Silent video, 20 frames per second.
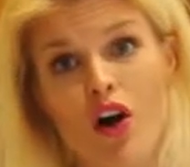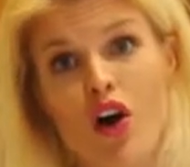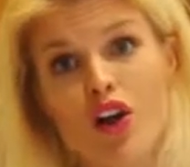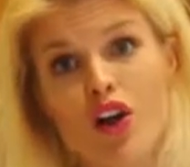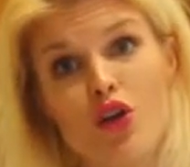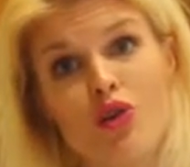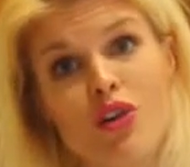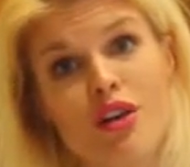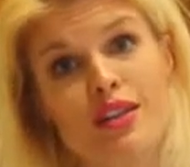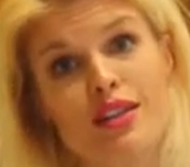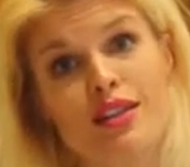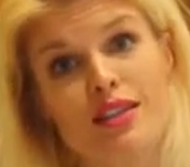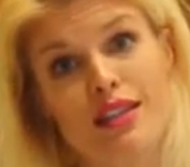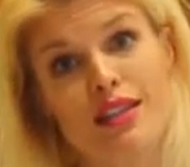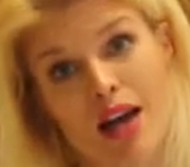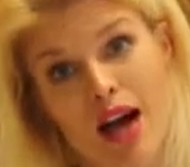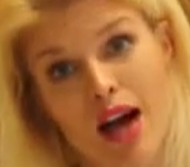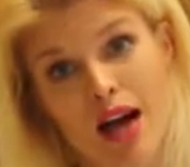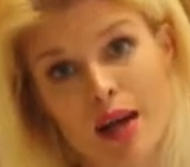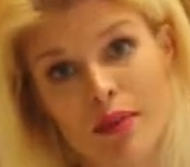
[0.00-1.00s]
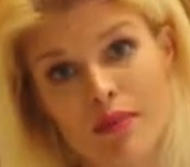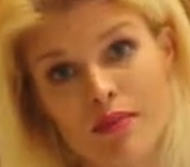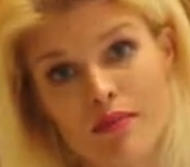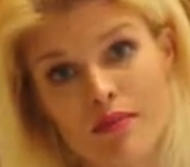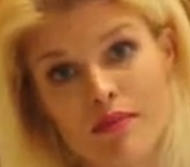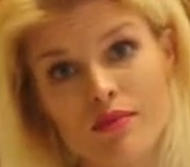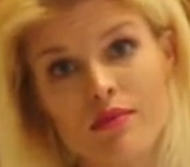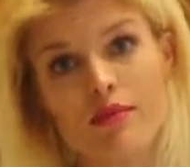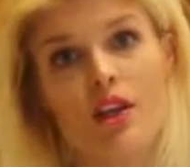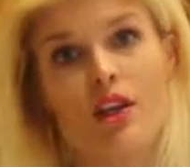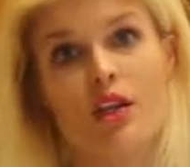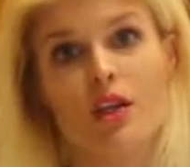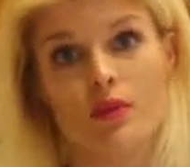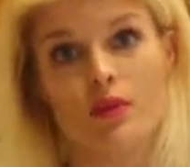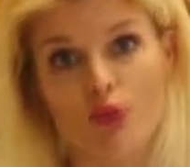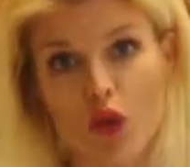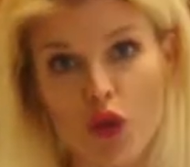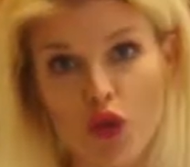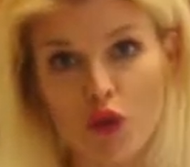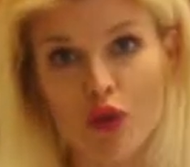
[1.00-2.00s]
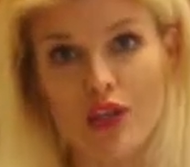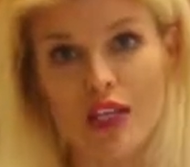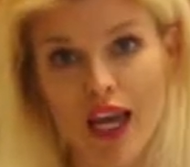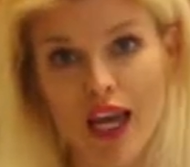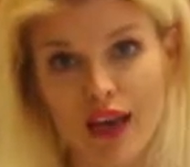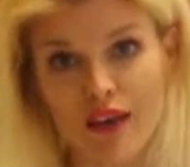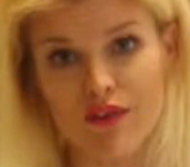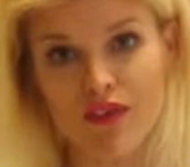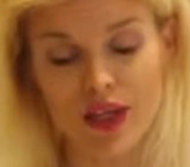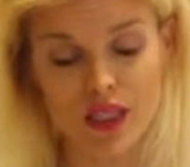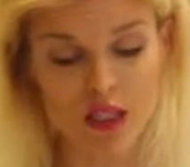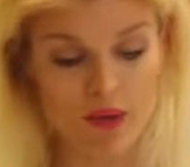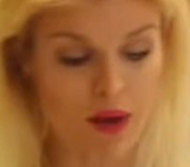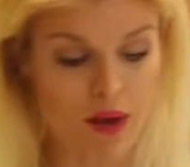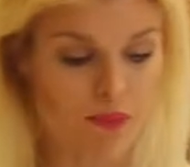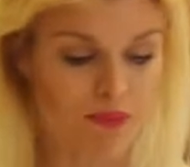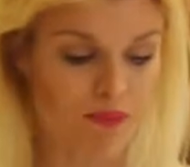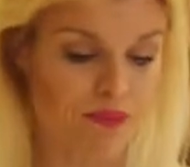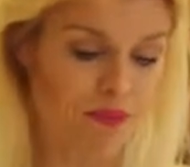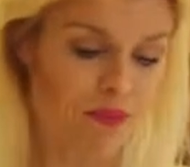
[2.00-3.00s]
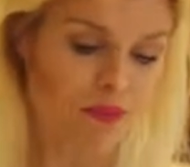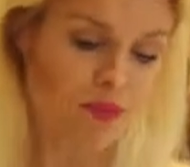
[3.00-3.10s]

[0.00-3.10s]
All you need is the time, the 3-day investment,